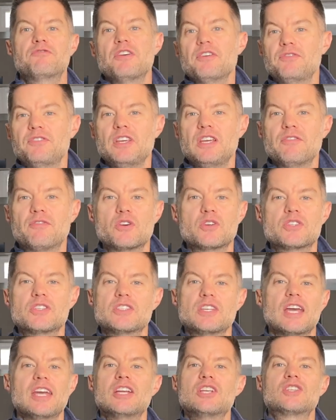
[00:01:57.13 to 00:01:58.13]
50
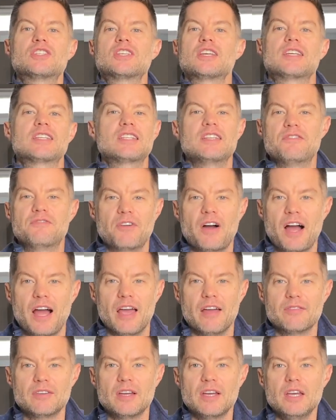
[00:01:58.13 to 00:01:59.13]
versus age
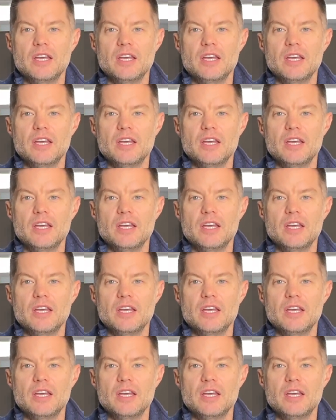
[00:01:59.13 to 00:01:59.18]
65.